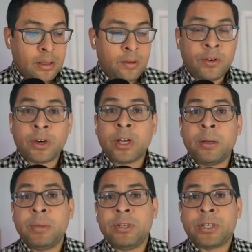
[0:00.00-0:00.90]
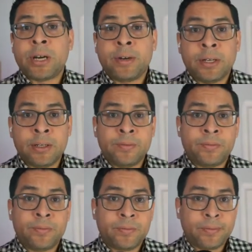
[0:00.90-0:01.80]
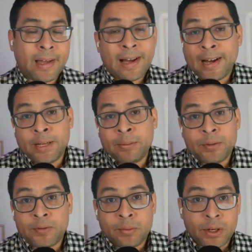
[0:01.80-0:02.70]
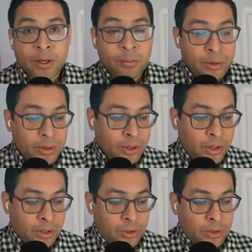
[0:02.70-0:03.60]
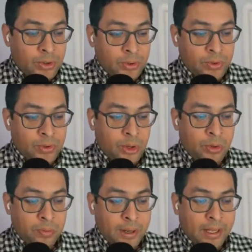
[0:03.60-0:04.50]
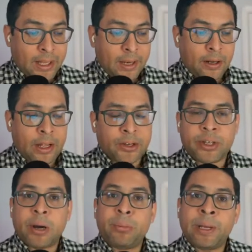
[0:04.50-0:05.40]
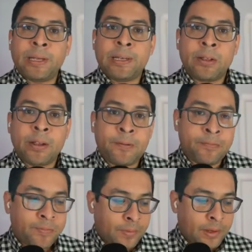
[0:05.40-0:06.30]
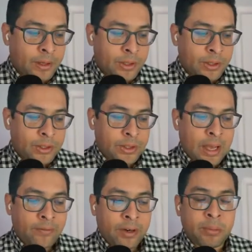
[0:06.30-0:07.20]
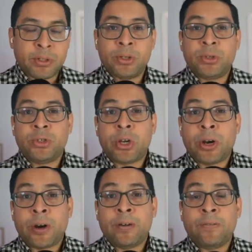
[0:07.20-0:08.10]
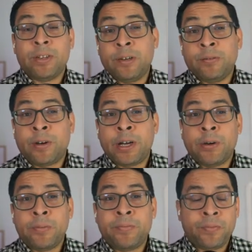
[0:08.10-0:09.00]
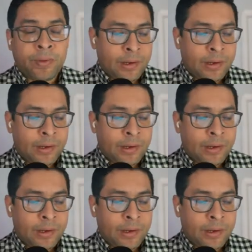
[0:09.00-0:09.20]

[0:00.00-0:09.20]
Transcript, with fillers: If you're going to be sharing items from your computer, you can do so by clicking on the share button down there. So you have an option to share a video file